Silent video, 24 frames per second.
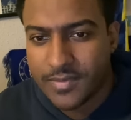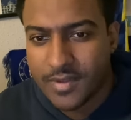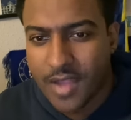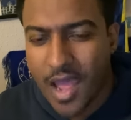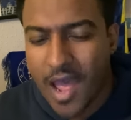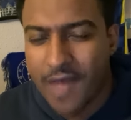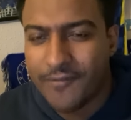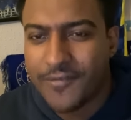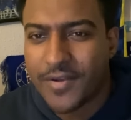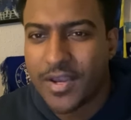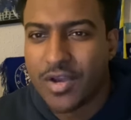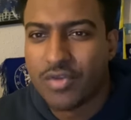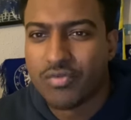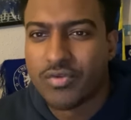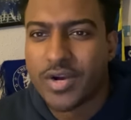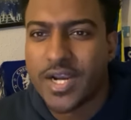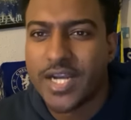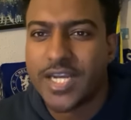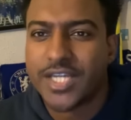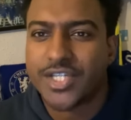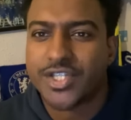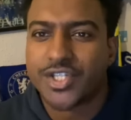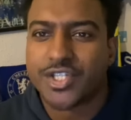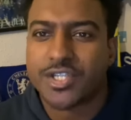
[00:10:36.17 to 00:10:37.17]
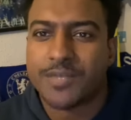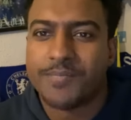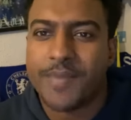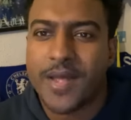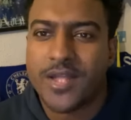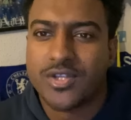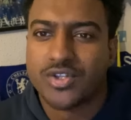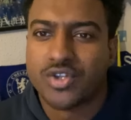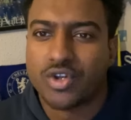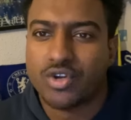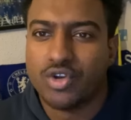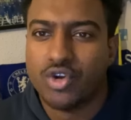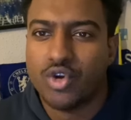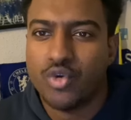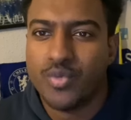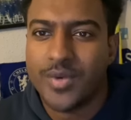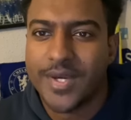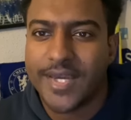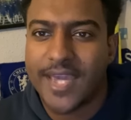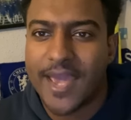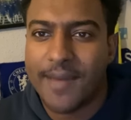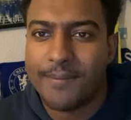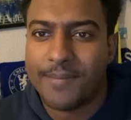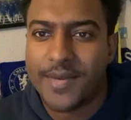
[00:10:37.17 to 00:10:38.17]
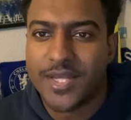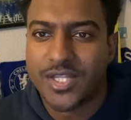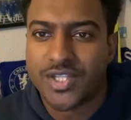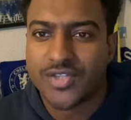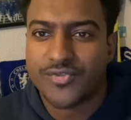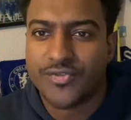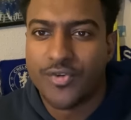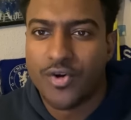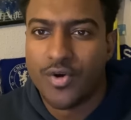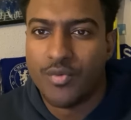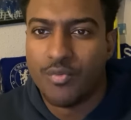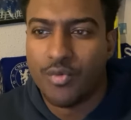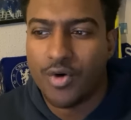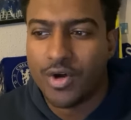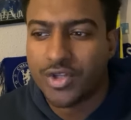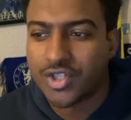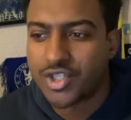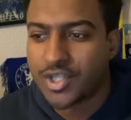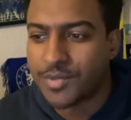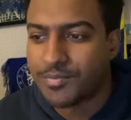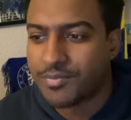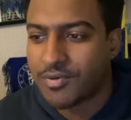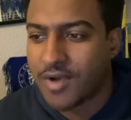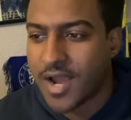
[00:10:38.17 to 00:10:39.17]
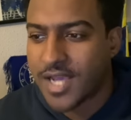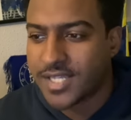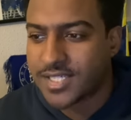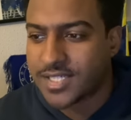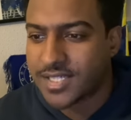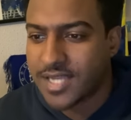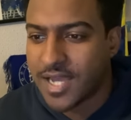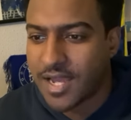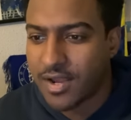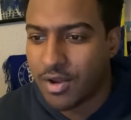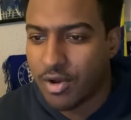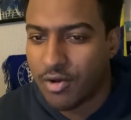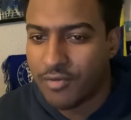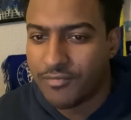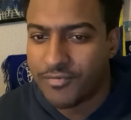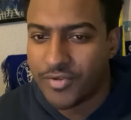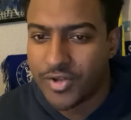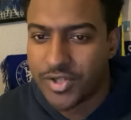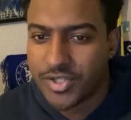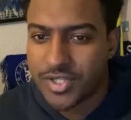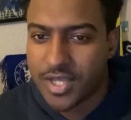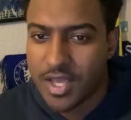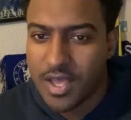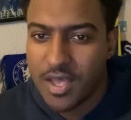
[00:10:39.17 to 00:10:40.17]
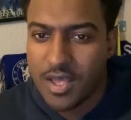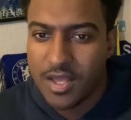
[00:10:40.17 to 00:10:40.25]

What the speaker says: I think it really just depends on who we get bids for and what's the price tag offered.